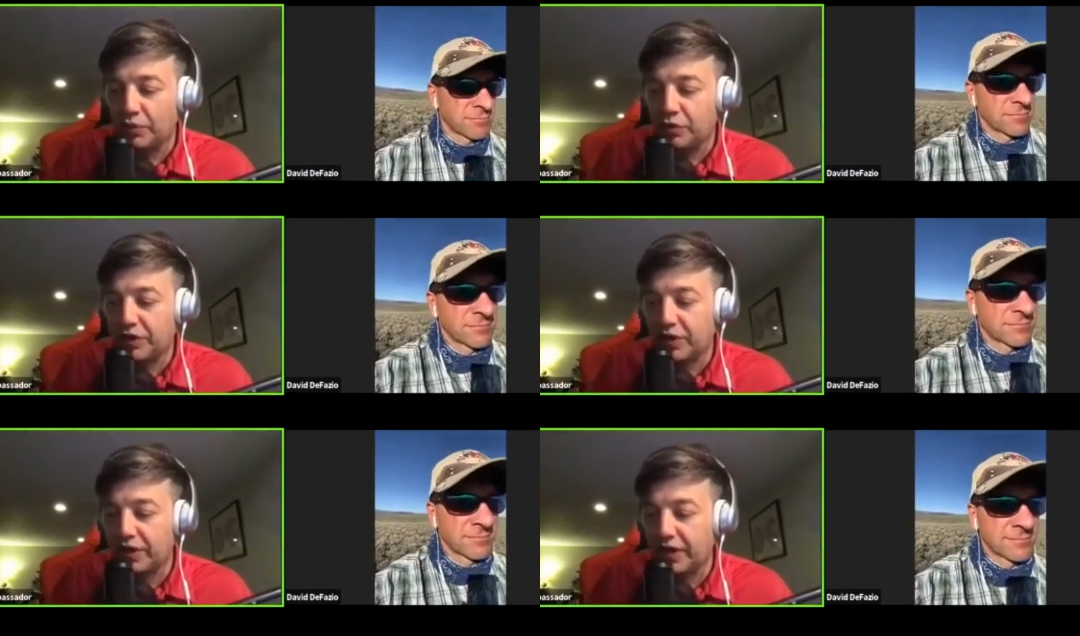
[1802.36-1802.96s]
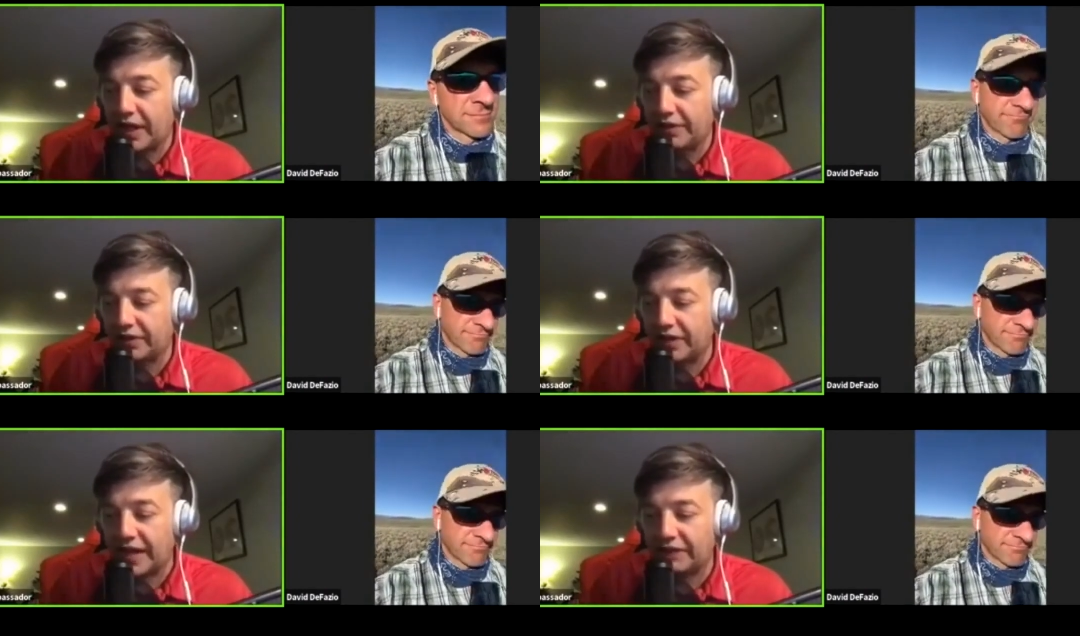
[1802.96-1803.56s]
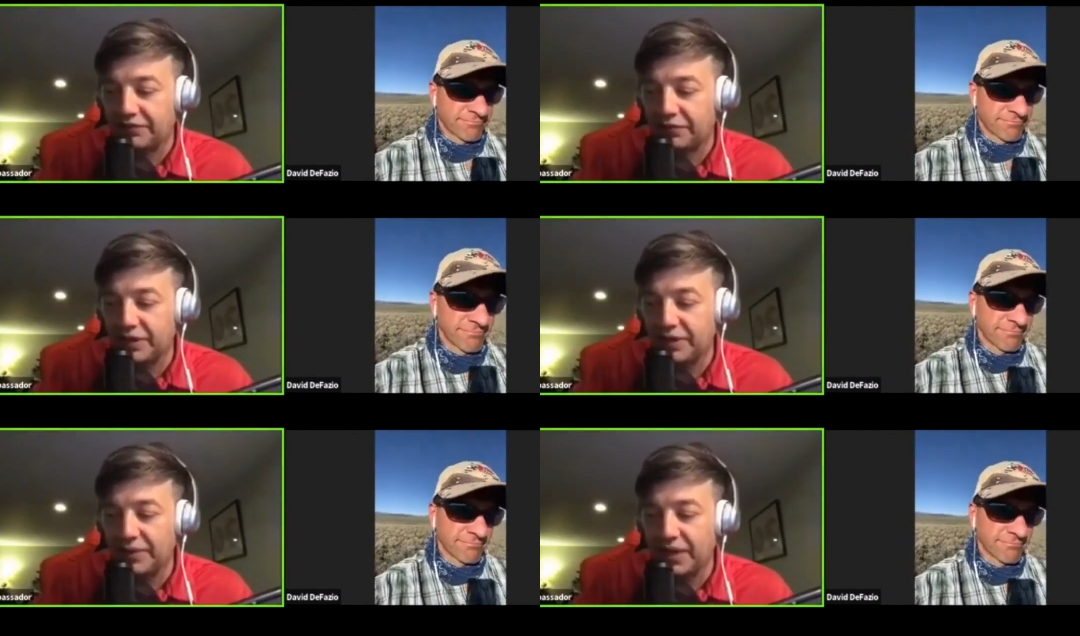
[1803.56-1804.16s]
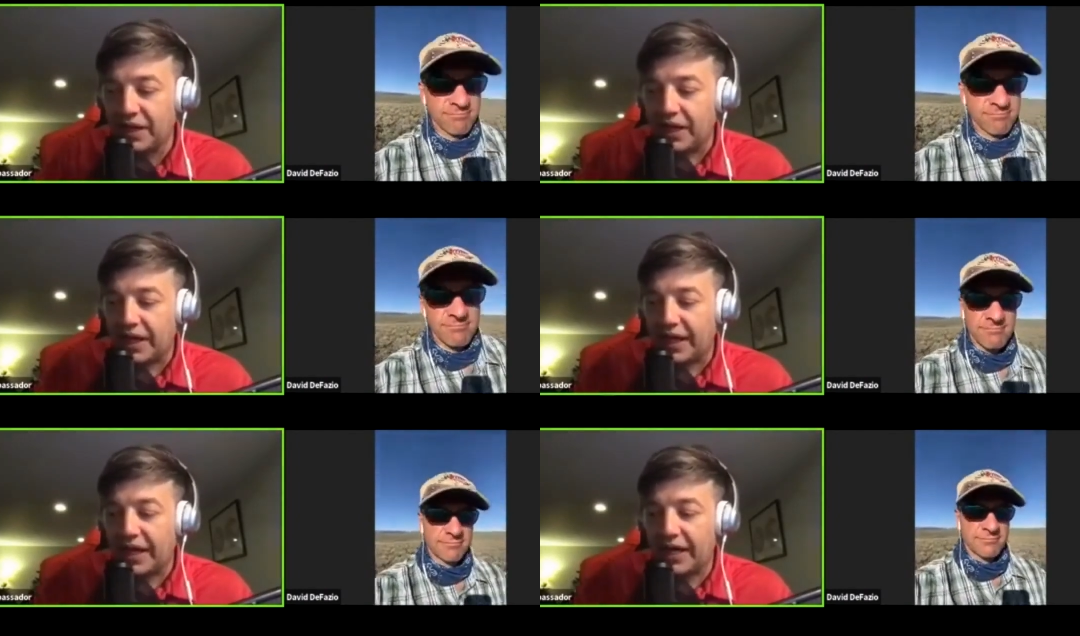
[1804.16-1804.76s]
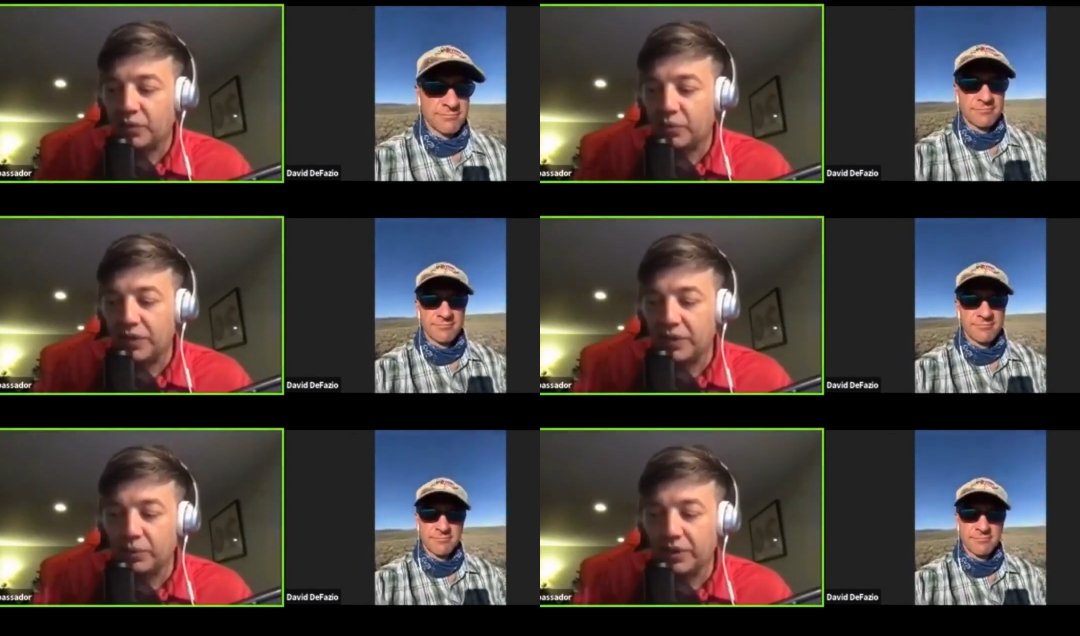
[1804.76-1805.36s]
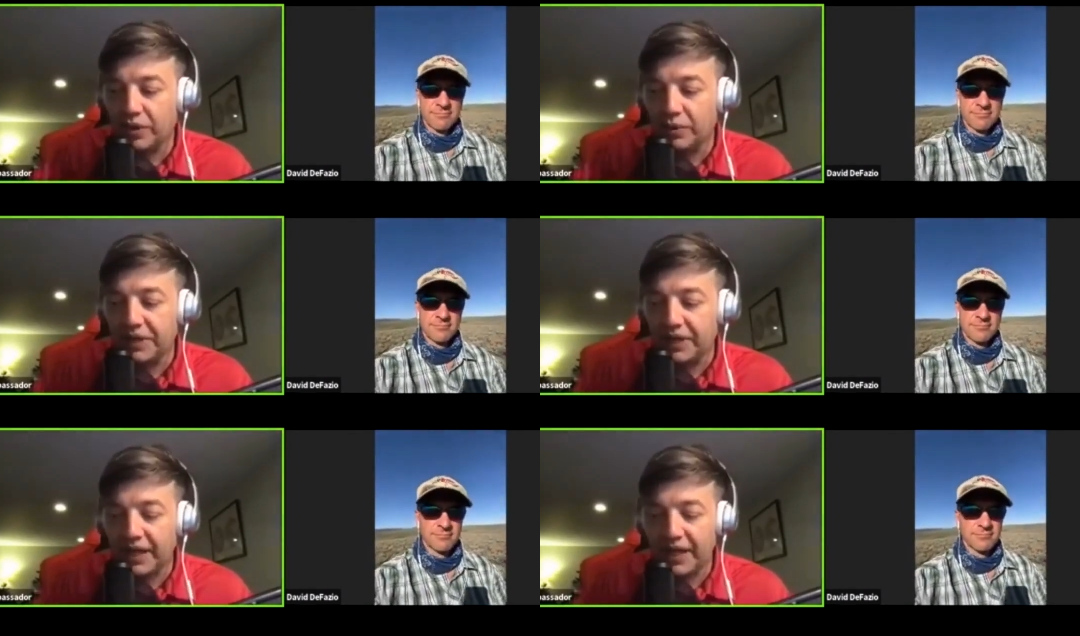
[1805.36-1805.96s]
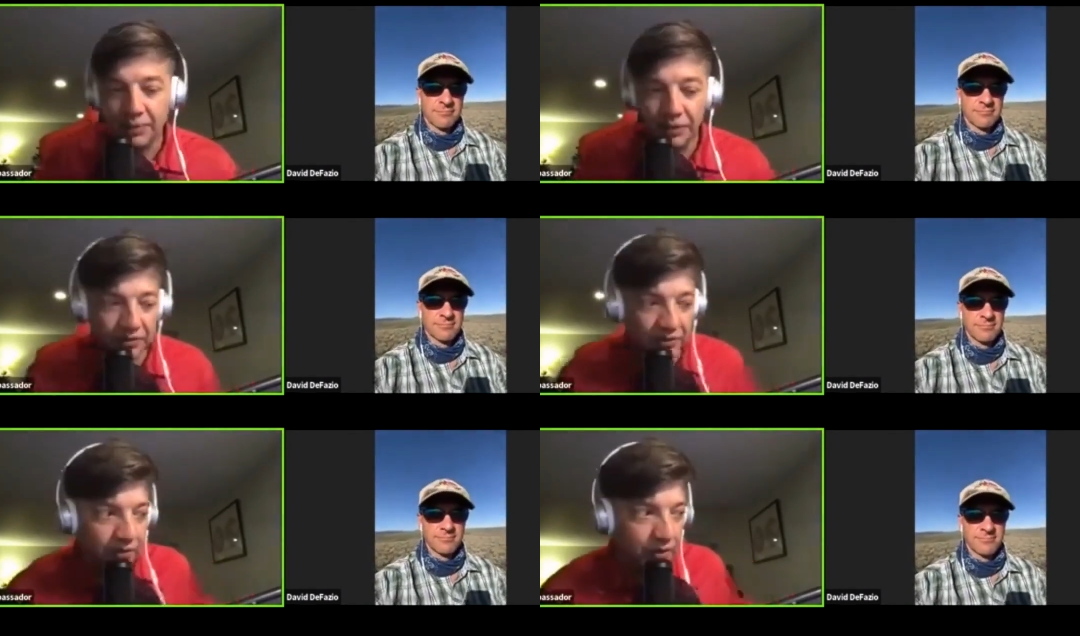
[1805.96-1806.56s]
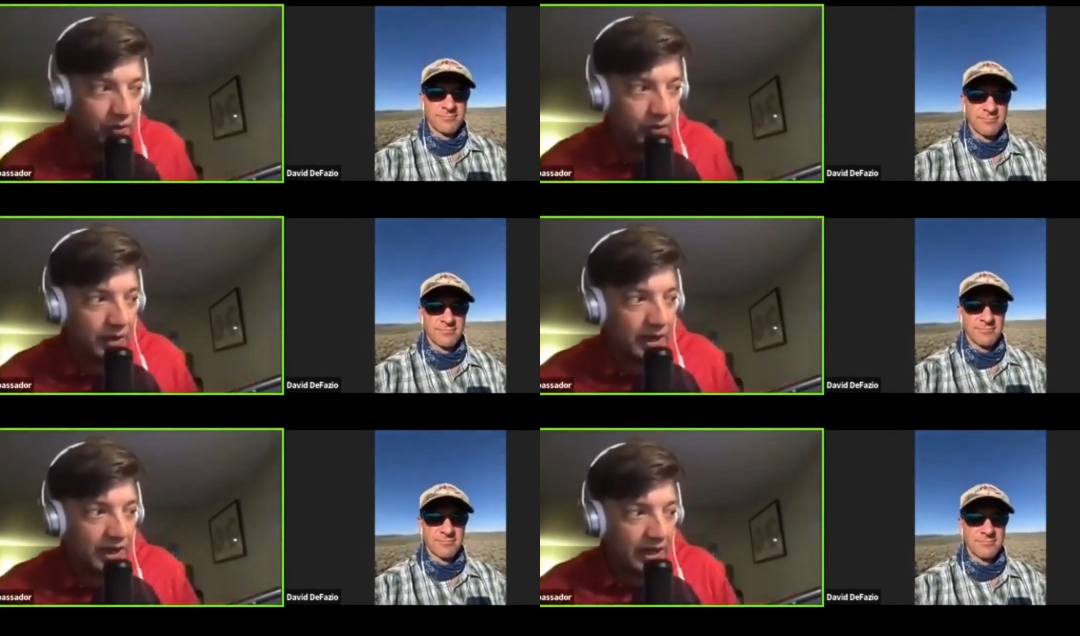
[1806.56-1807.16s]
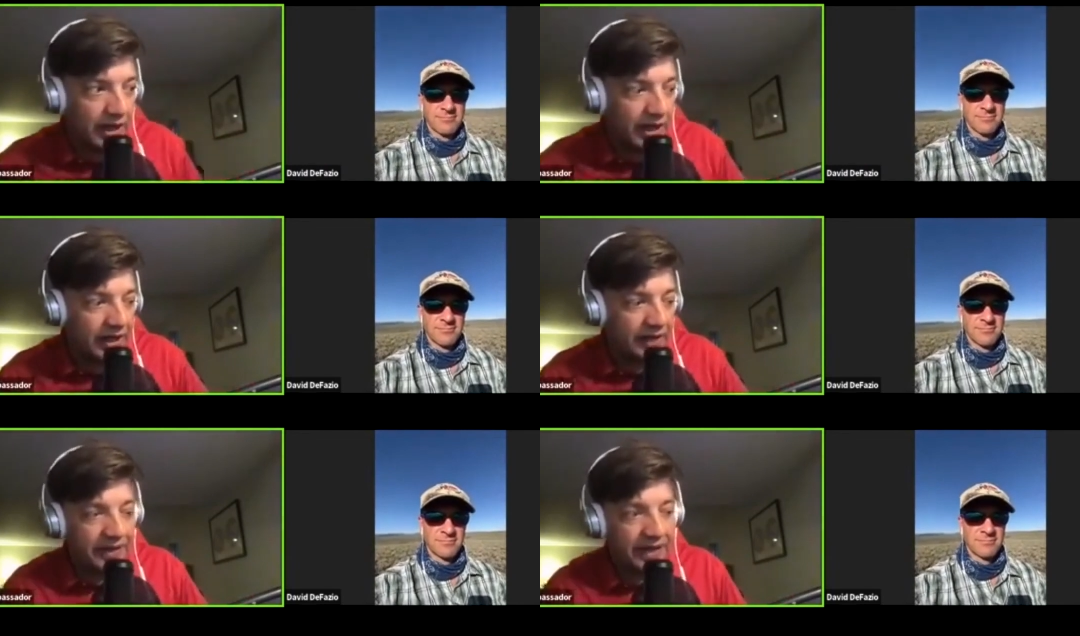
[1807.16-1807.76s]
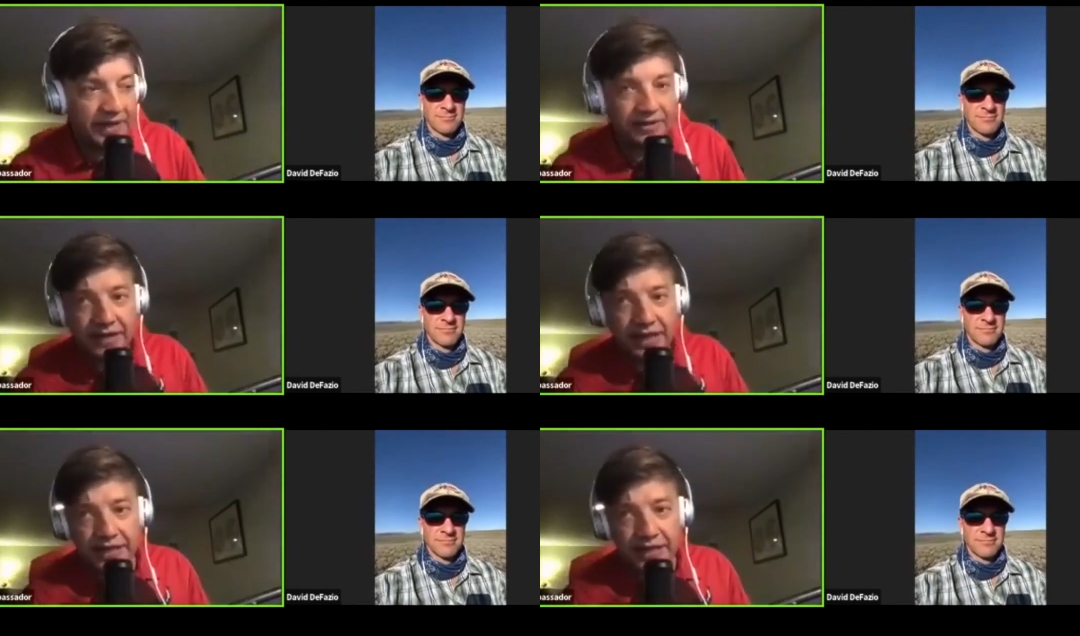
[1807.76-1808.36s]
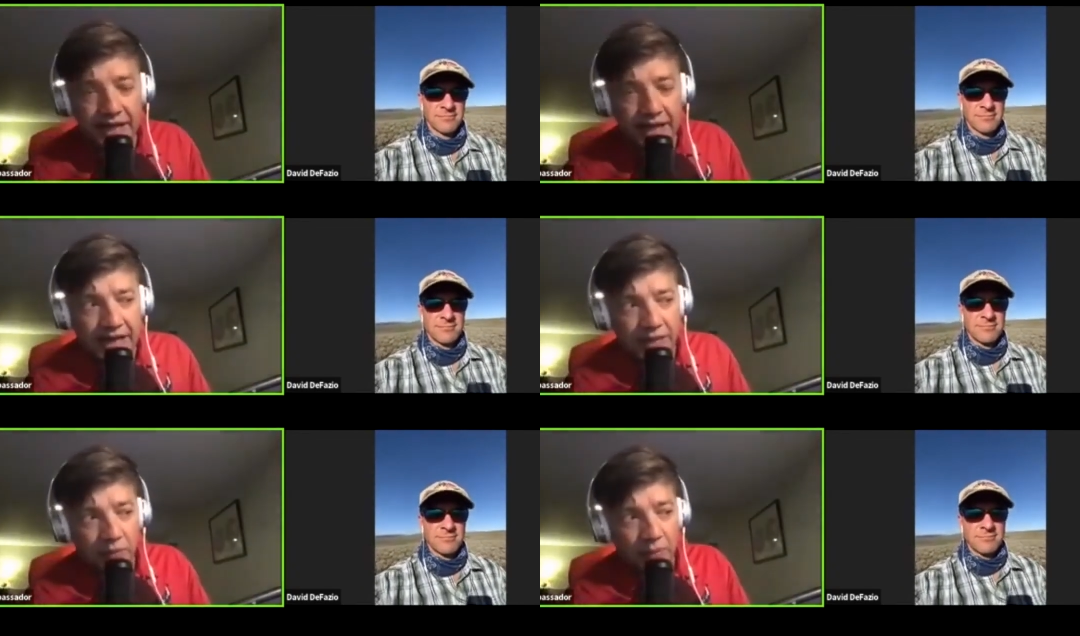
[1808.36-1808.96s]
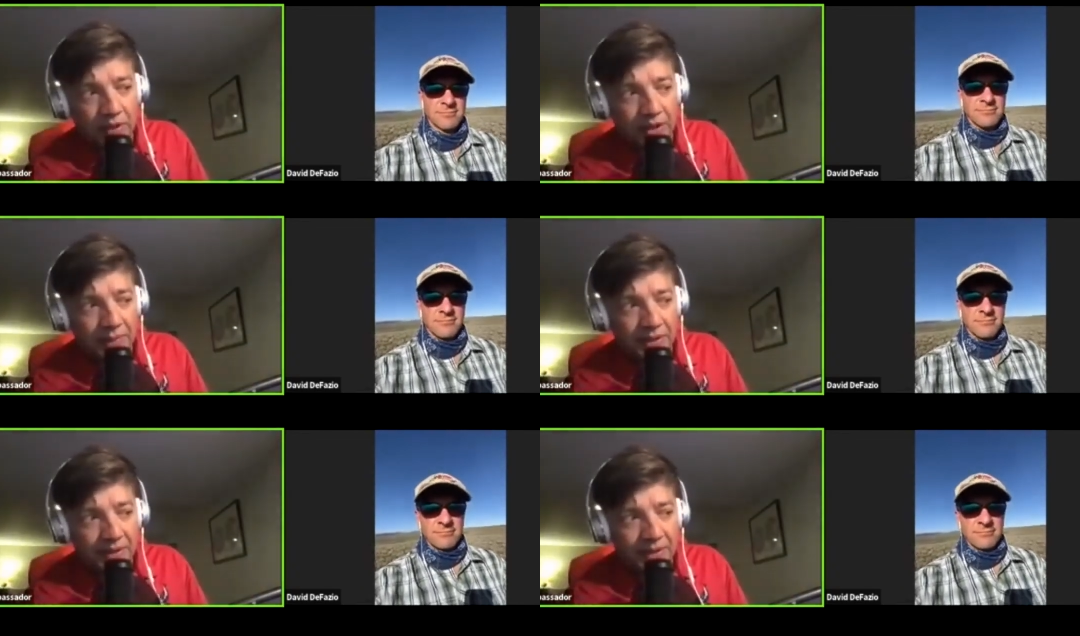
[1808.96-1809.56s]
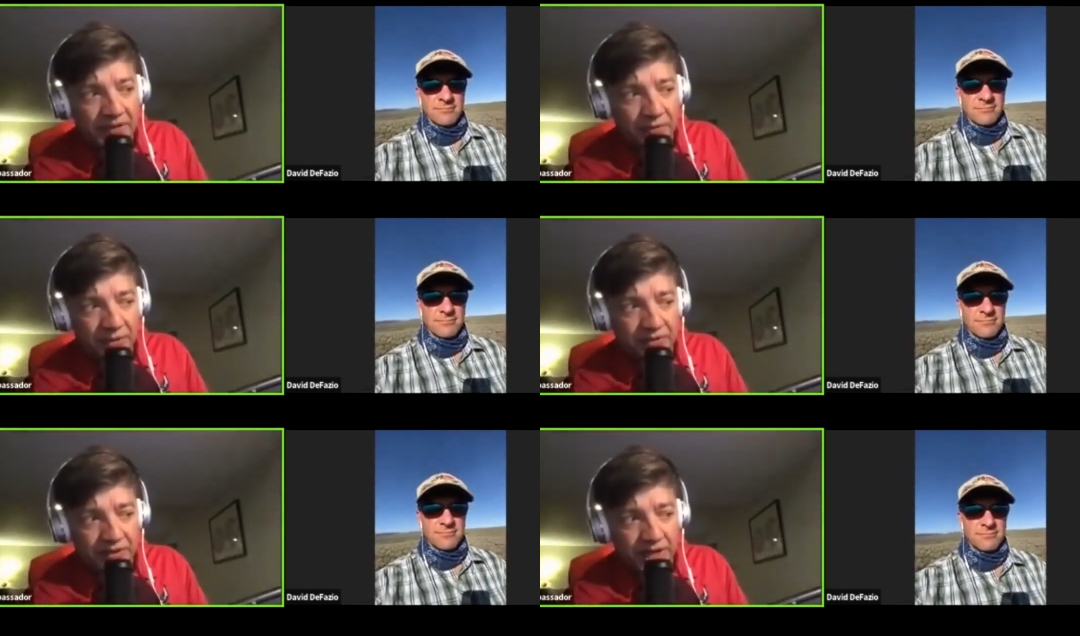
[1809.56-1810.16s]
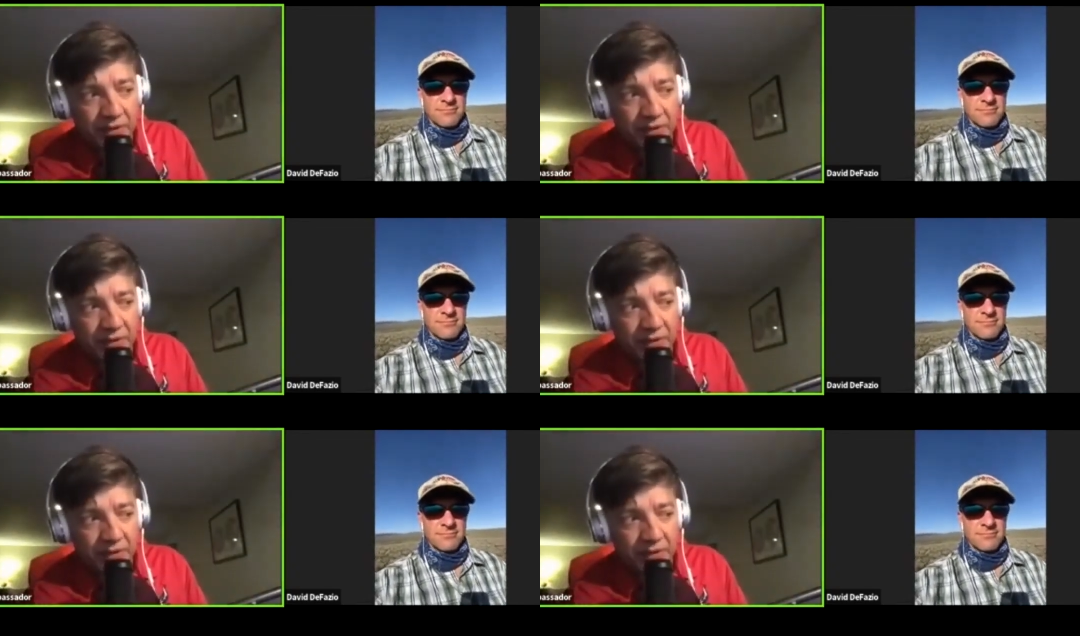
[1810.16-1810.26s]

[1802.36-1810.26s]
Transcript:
Speaker 1: share it on the live stream, and we will be able to uh, then take it and we'll put it up on the Main Street site.